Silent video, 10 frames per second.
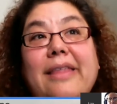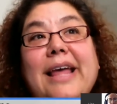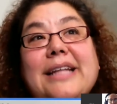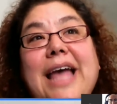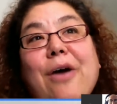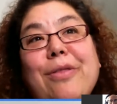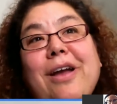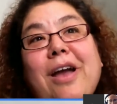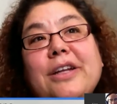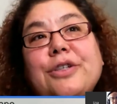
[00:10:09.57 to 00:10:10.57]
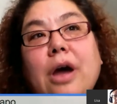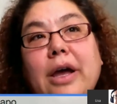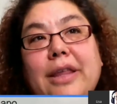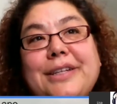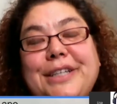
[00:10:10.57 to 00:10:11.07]
that's how they kind of
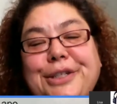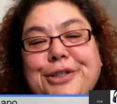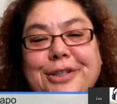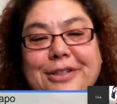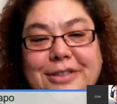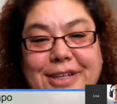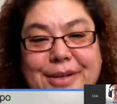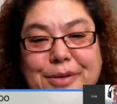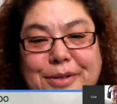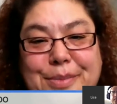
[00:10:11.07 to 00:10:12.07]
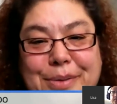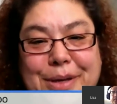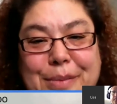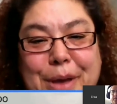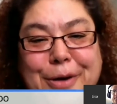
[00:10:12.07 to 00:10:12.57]
draw in the teacher to
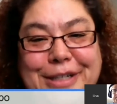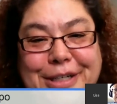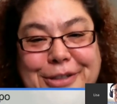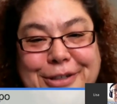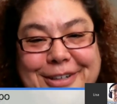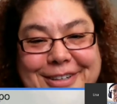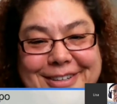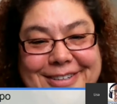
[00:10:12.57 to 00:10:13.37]
be a better teacher.